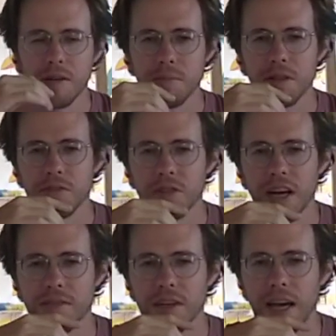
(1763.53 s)
But if you
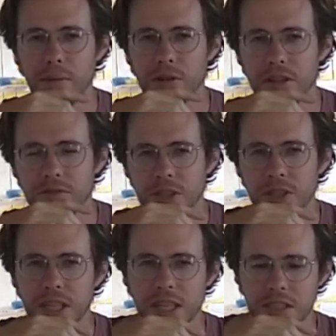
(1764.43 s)
have a hybrid inverter
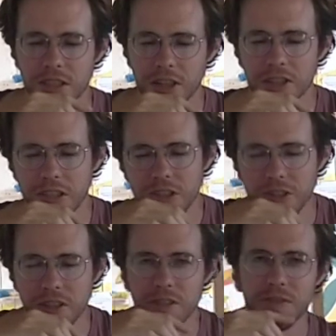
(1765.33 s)
that has the charge
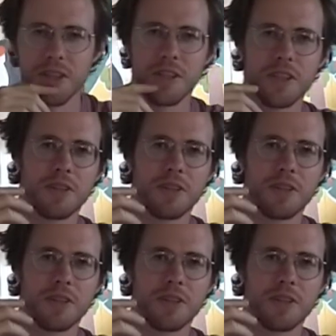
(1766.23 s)
controller and the inverter,